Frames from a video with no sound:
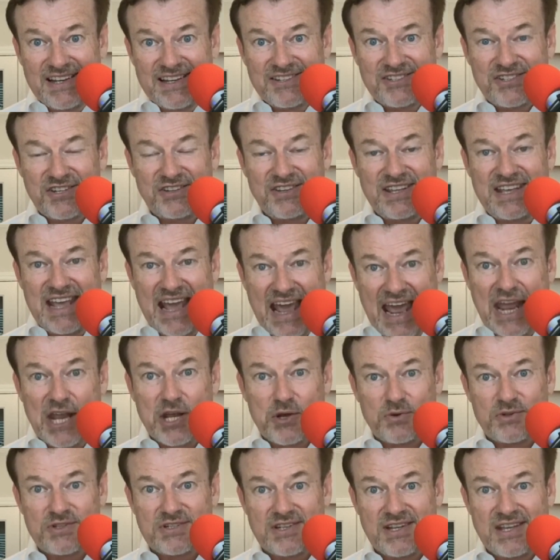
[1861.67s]
to the
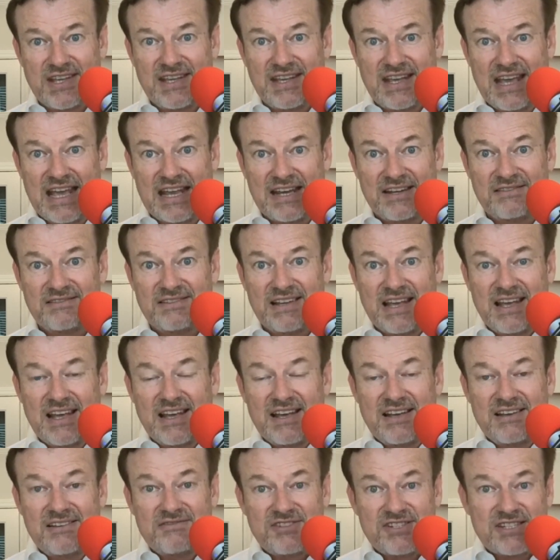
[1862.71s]
equity in
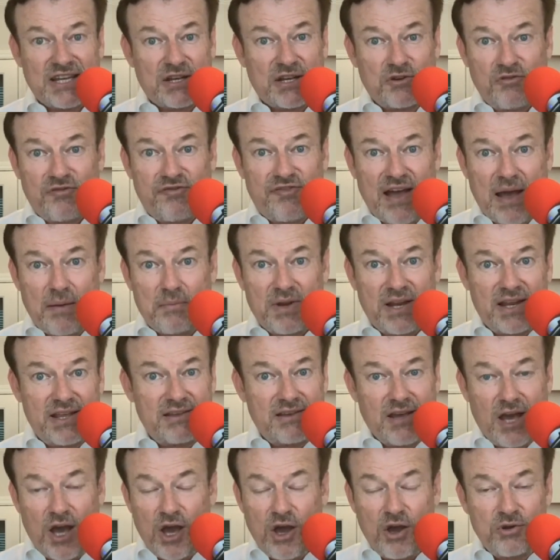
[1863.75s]
single
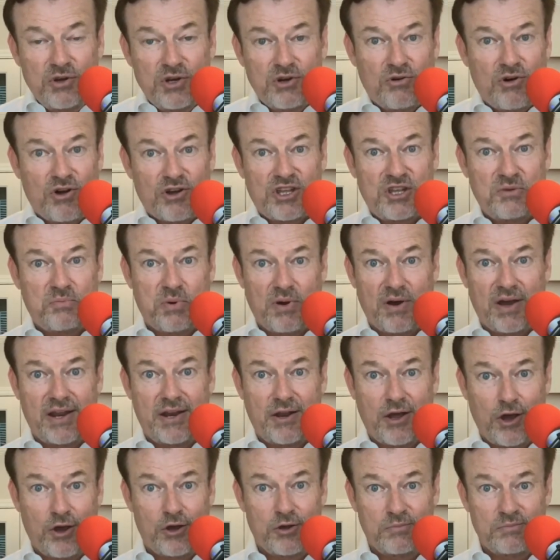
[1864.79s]
family
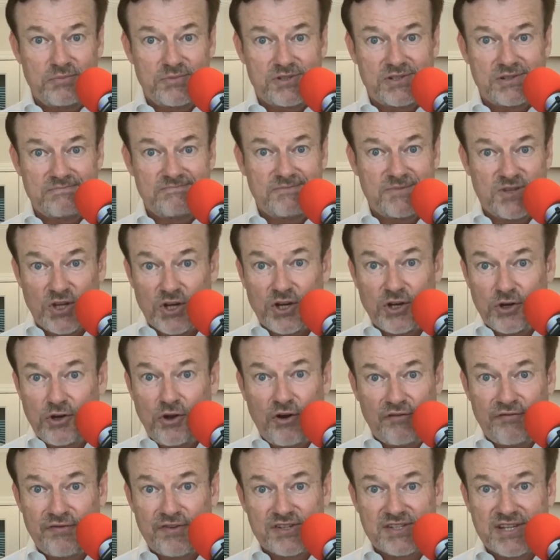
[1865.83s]
owner-occupied homes that are
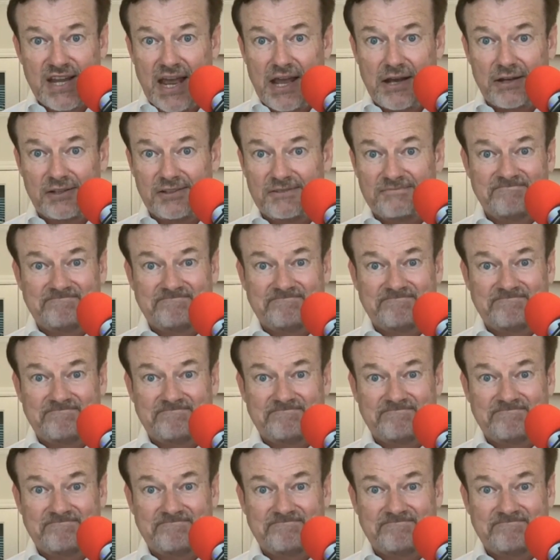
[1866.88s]
not for sale.